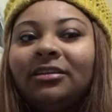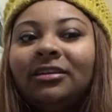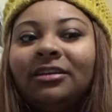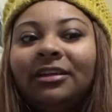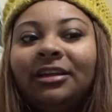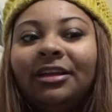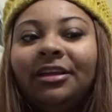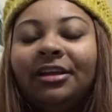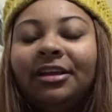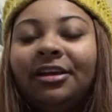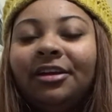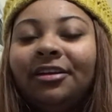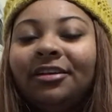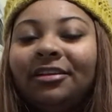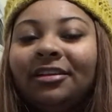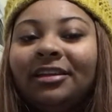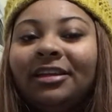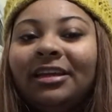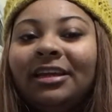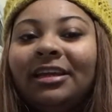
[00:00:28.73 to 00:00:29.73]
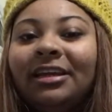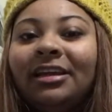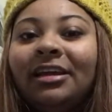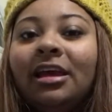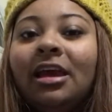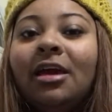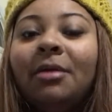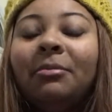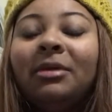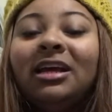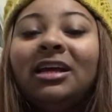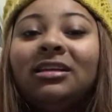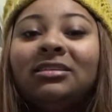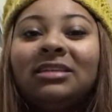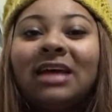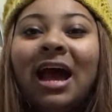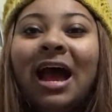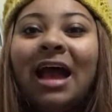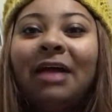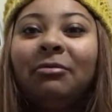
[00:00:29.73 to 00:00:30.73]
yearly, because
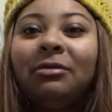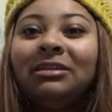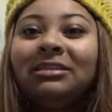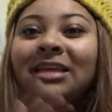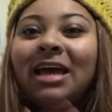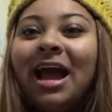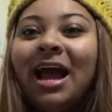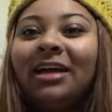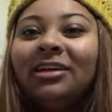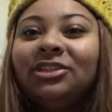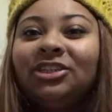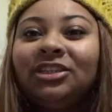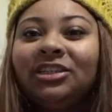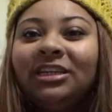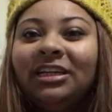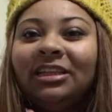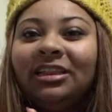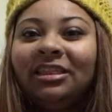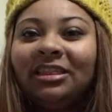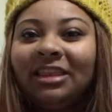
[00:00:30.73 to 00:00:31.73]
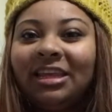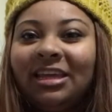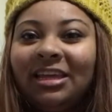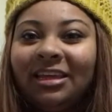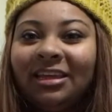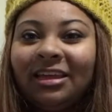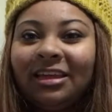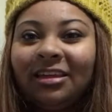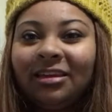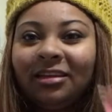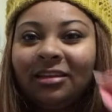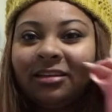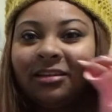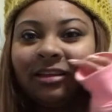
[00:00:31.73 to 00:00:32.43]
I was actually thinking